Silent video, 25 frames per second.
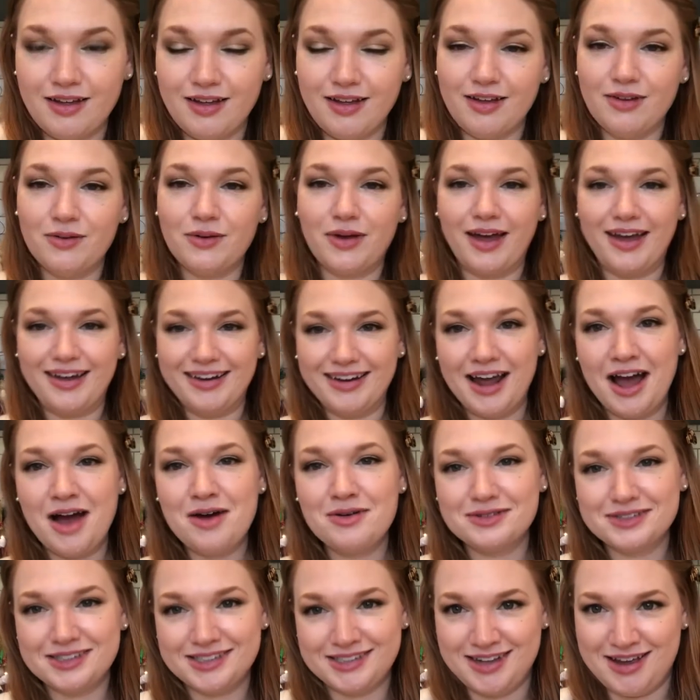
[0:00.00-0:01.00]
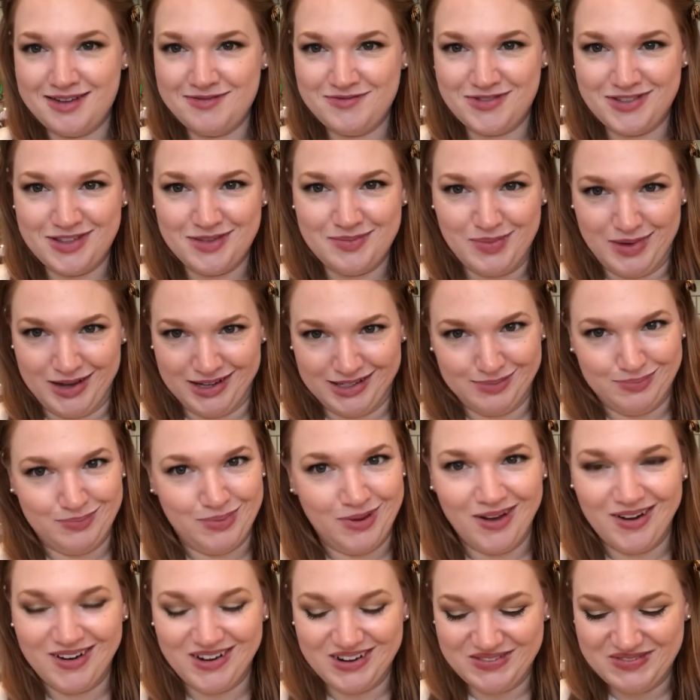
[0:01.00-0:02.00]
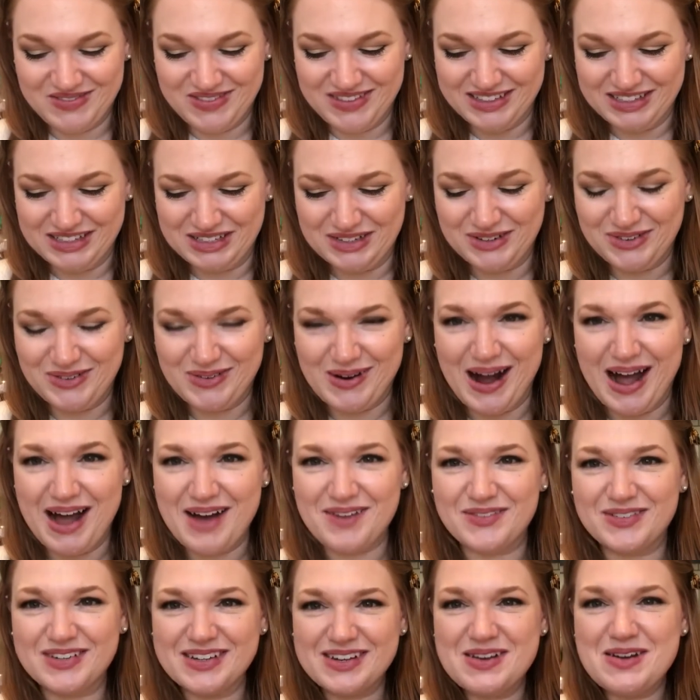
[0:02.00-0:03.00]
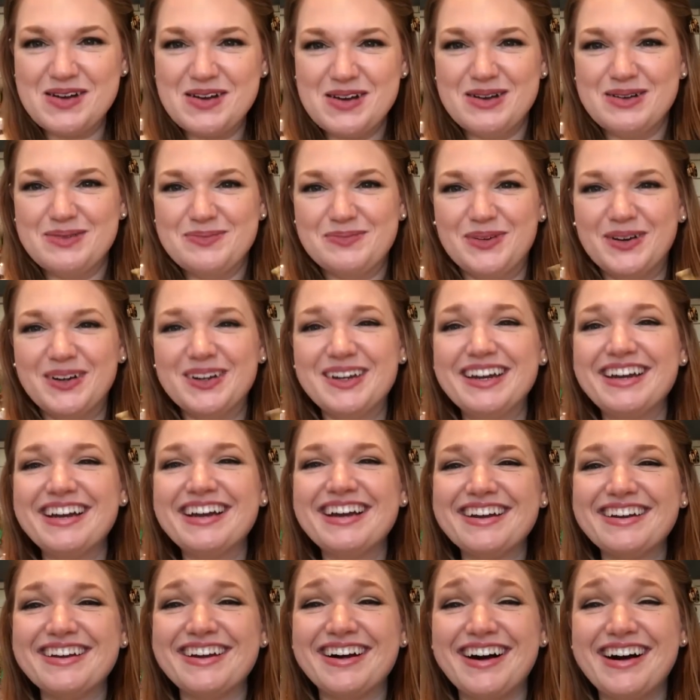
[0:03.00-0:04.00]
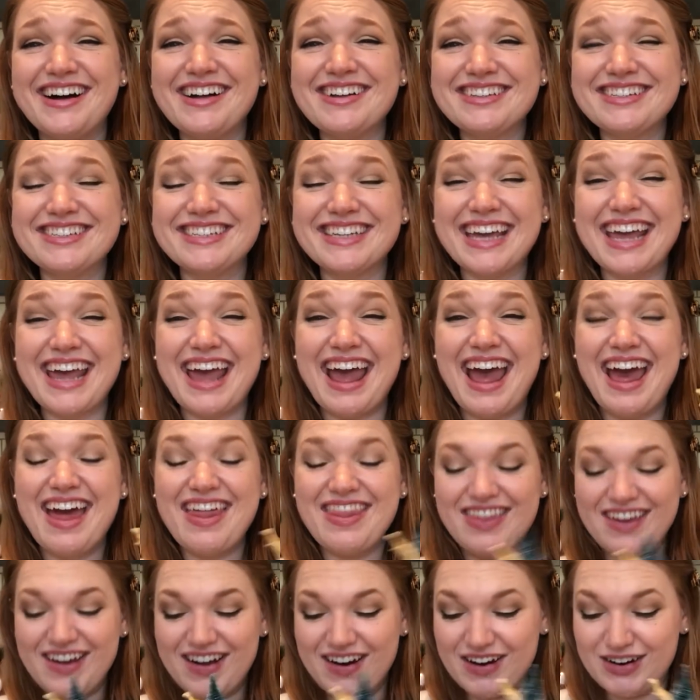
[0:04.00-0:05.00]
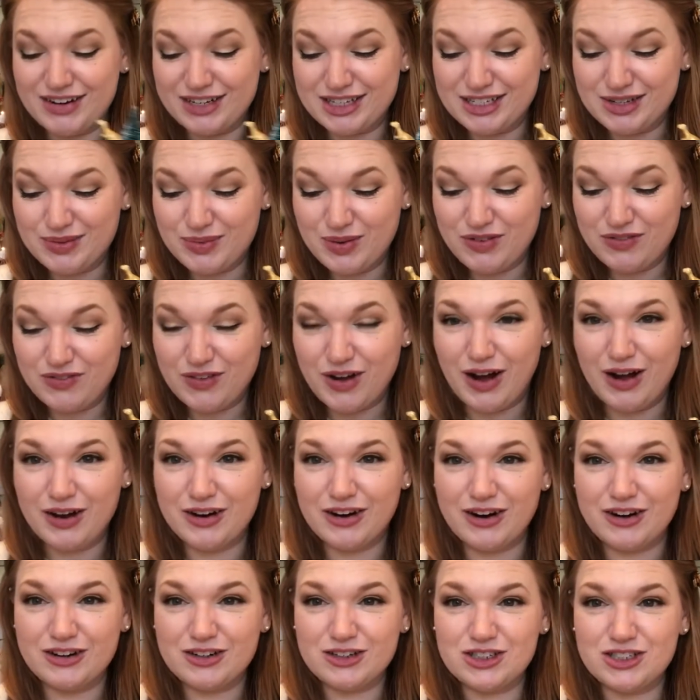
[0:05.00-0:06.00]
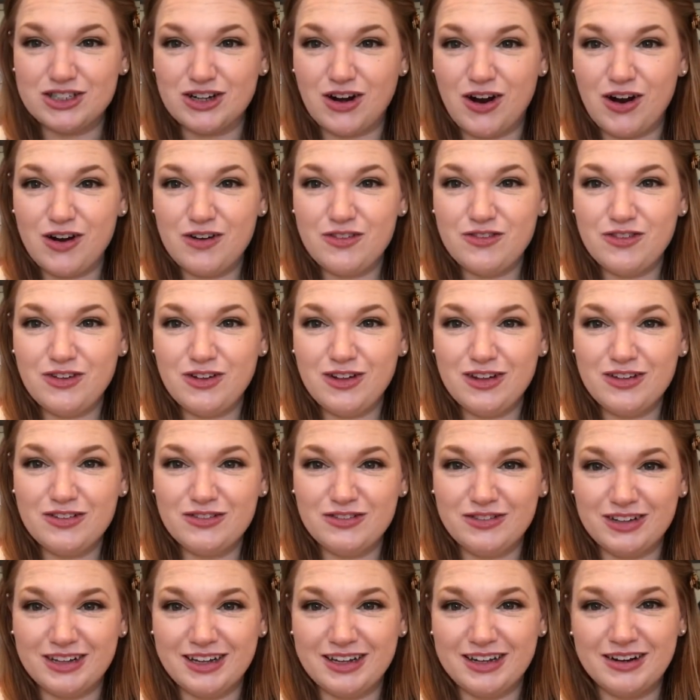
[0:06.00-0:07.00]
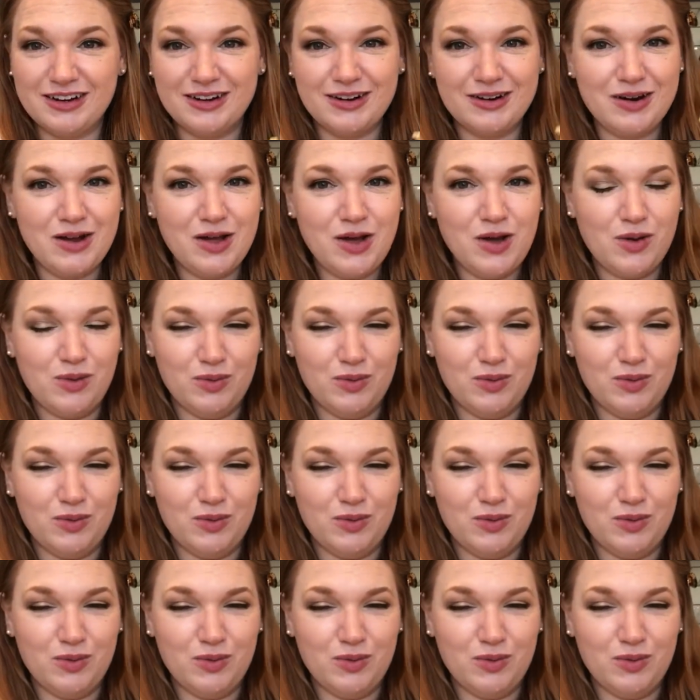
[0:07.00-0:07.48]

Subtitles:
Okay, now it's time for the best part of this craft. Putting it all together. So we've got our jar full of glitter.